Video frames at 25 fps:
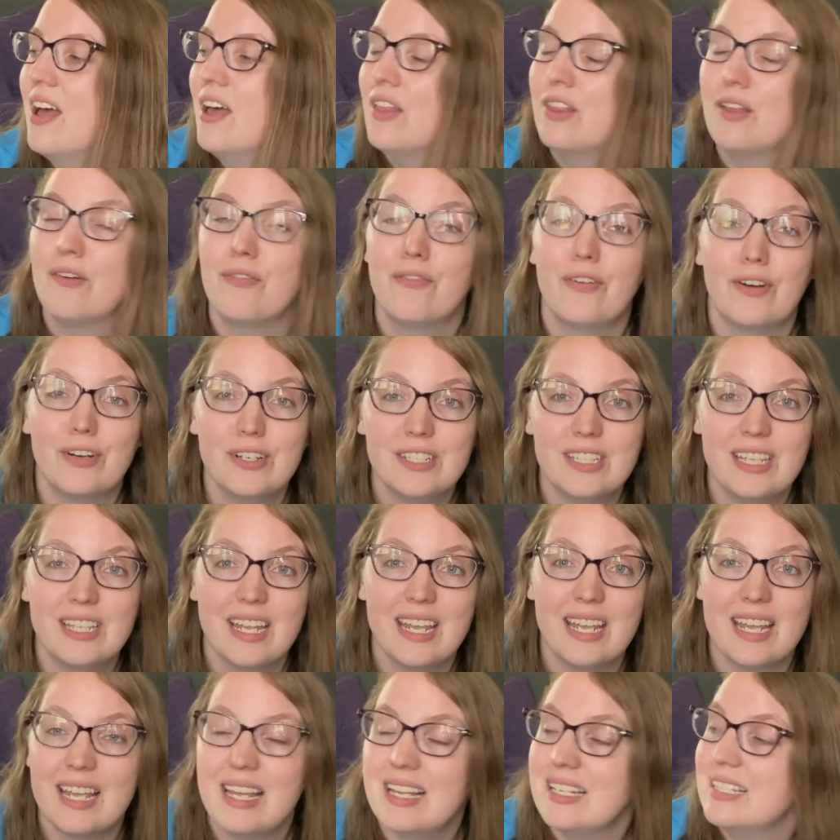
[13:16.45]
The first
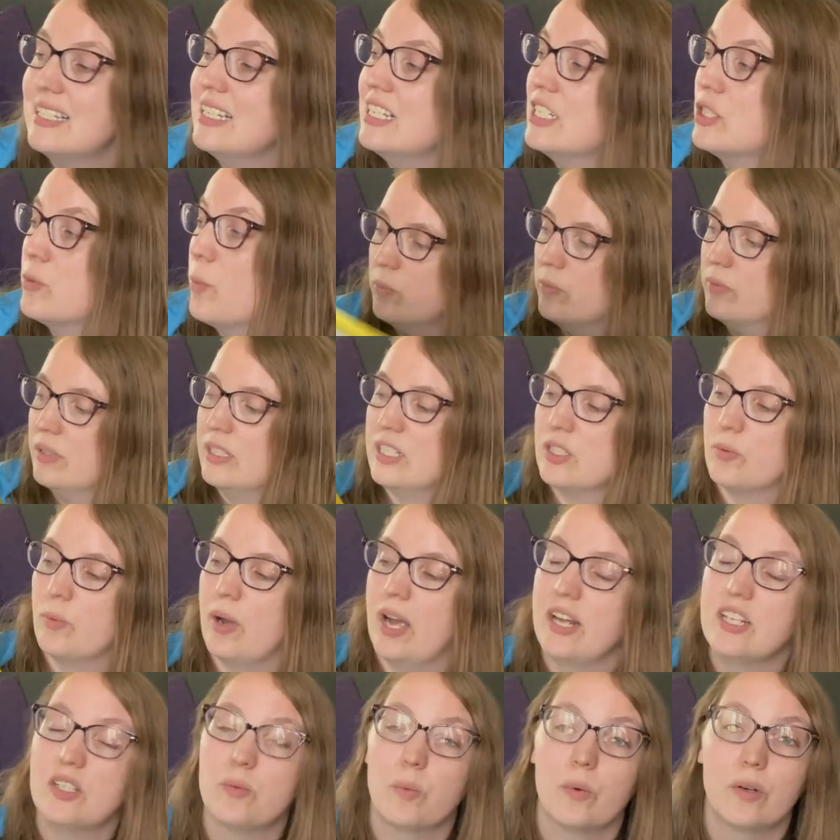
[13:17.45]
thing is these
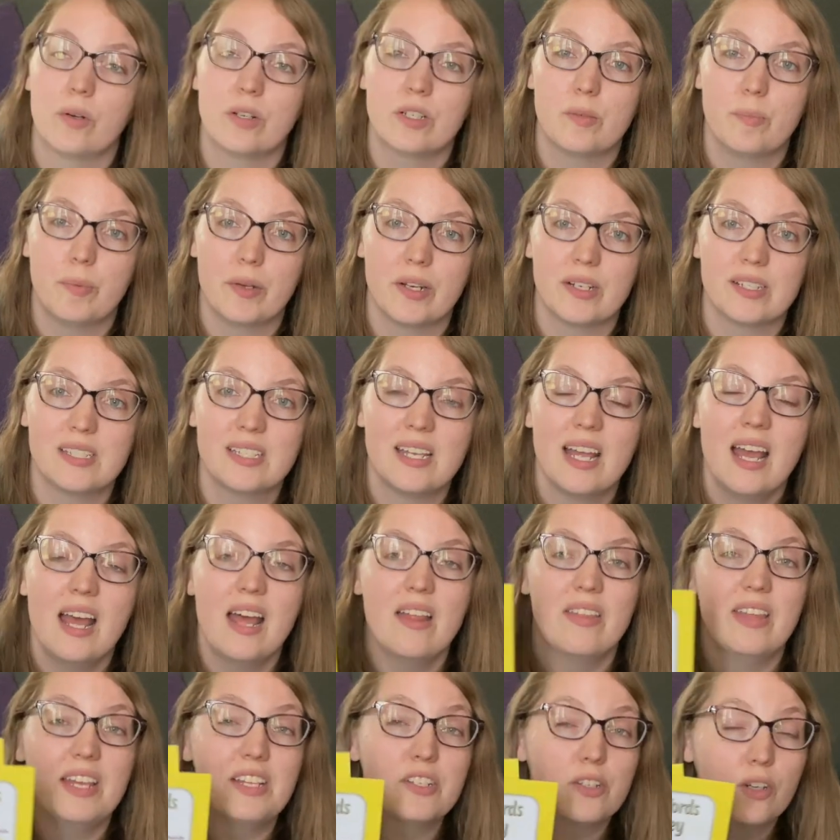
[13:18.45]
wise word books.
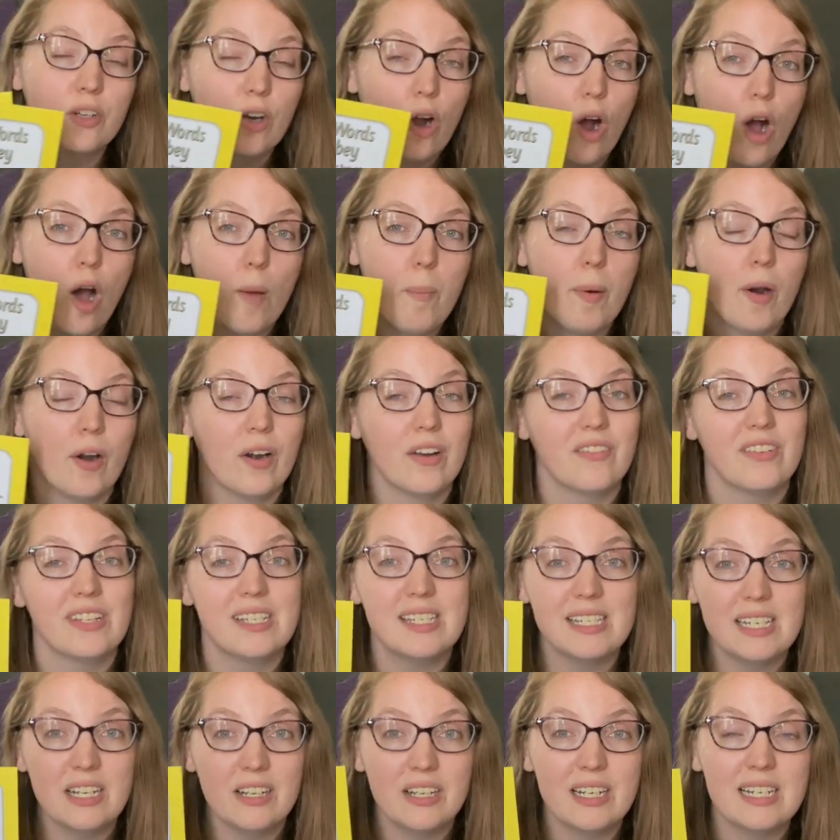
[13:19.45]
These are all part of a
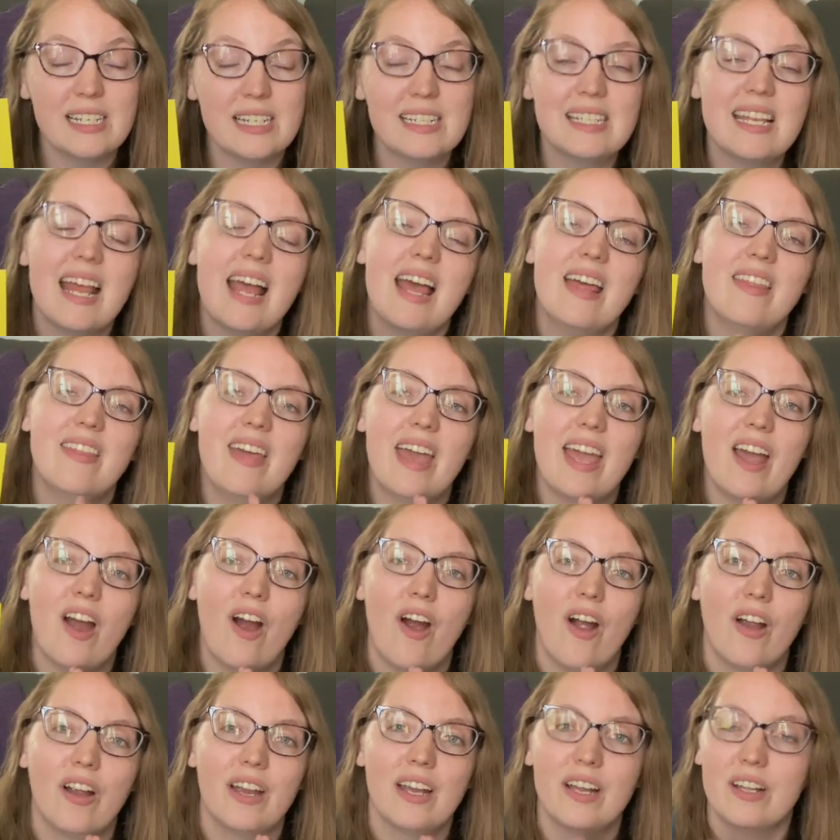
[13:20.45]
series. They
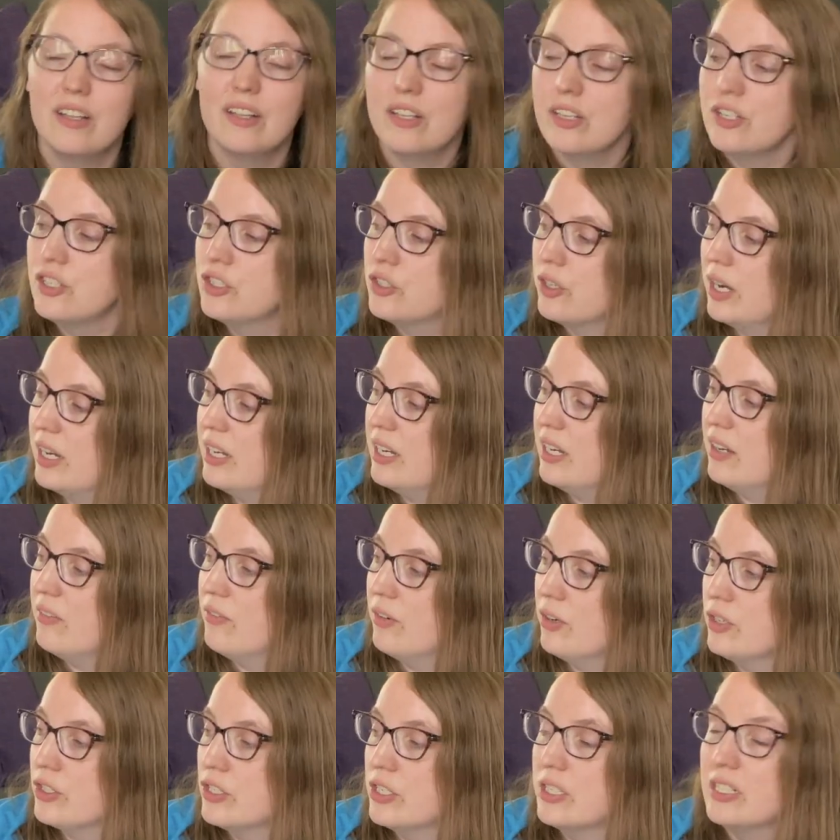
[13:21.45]
are illustrated
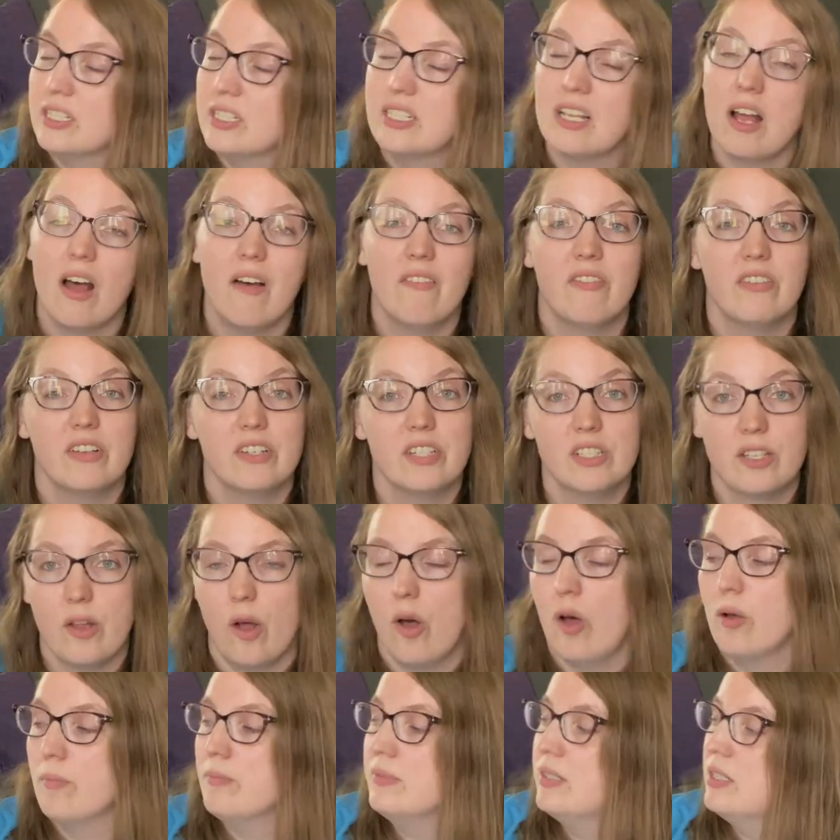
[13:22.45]
versions of the
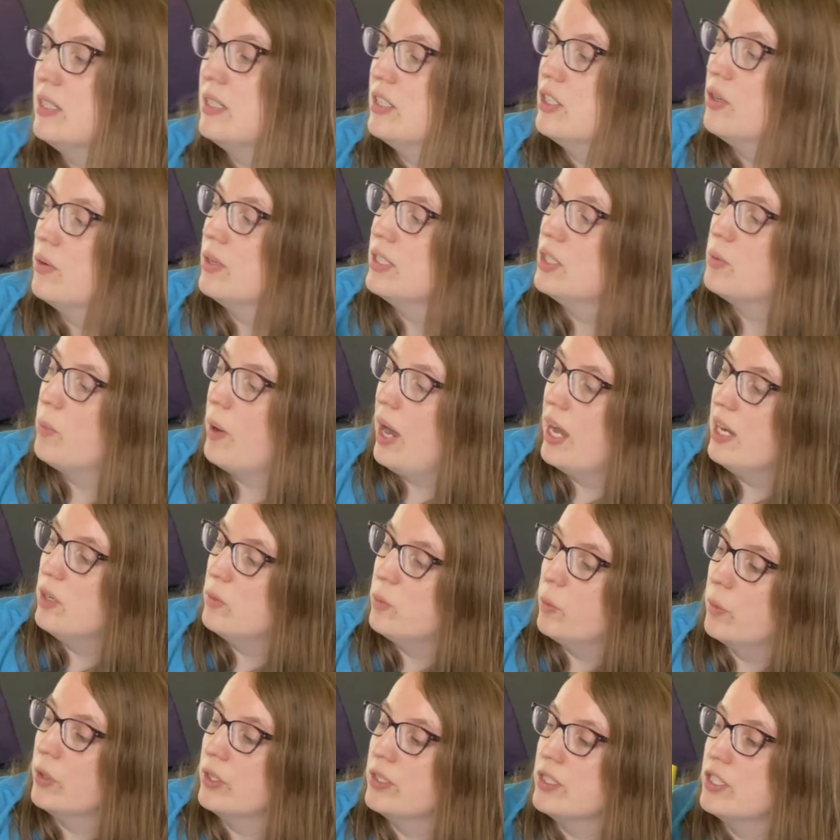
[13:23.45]
Psalms. So it's wise
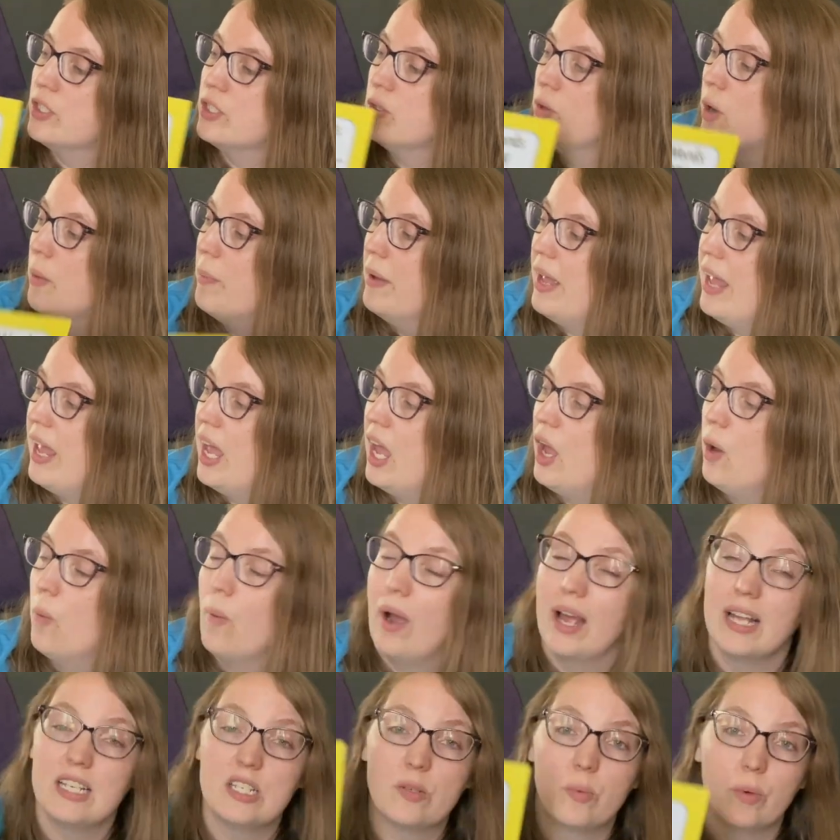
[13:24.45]
words to obey,
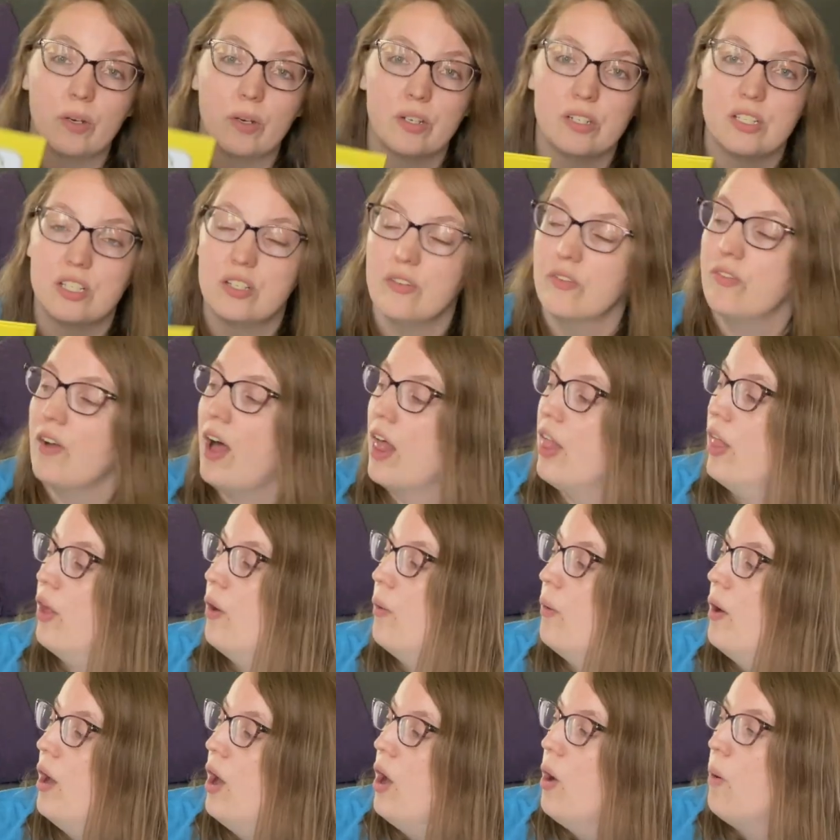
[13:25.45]
wise words to
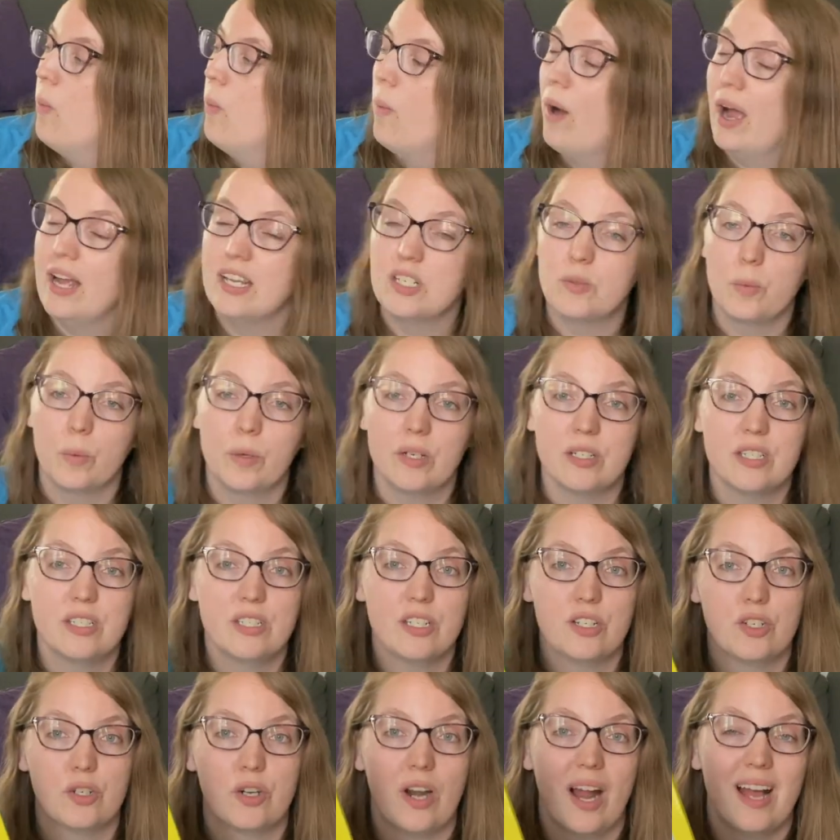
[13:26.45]
follow, wise words
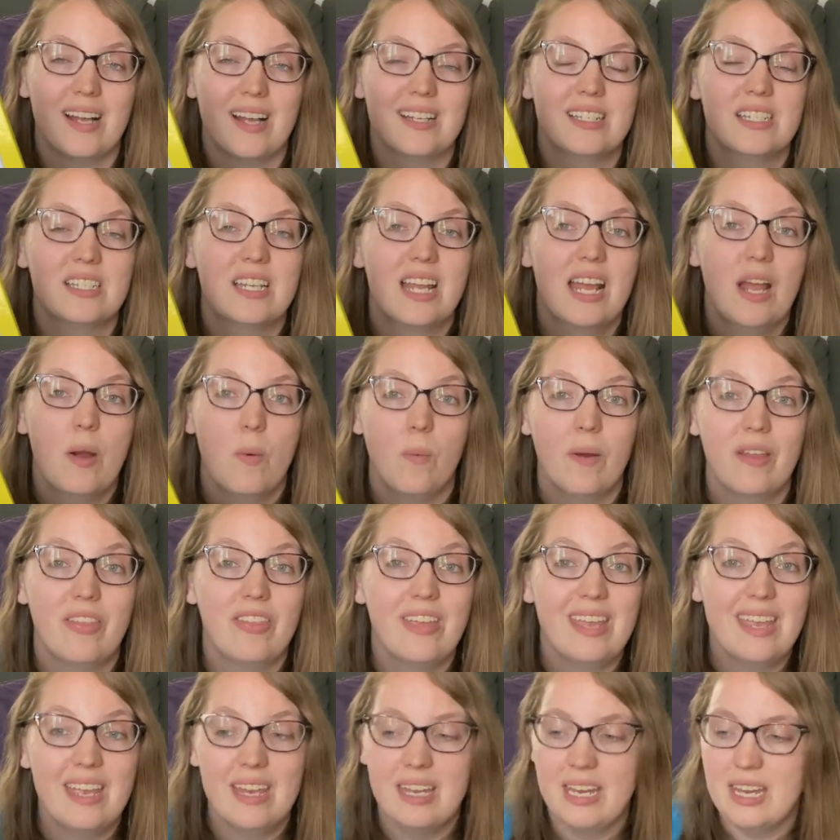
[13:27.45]
to trust.
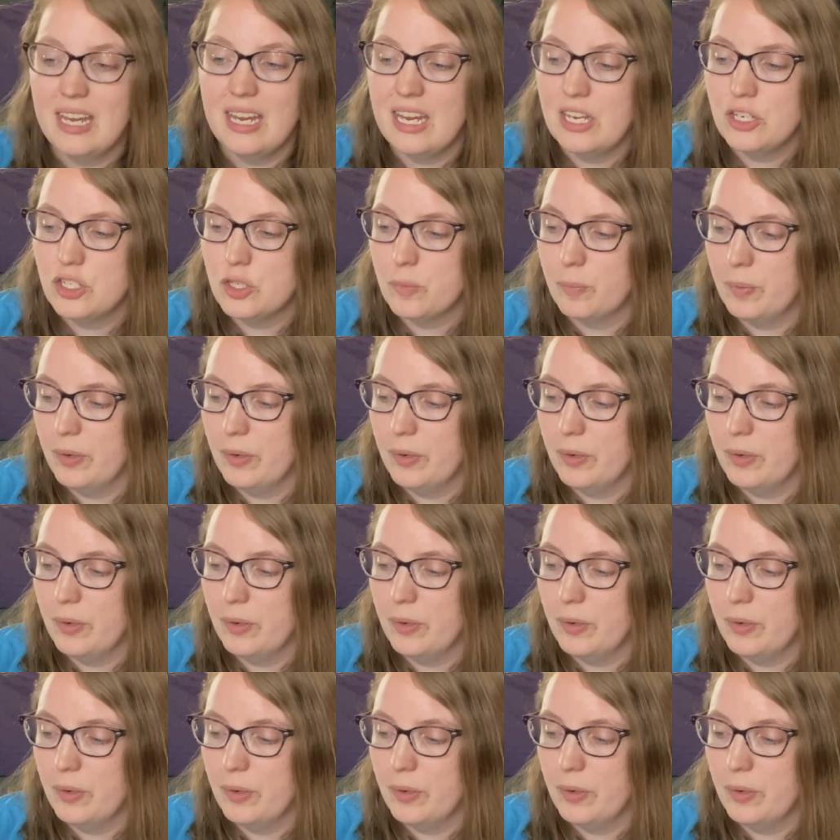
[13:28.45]
Within each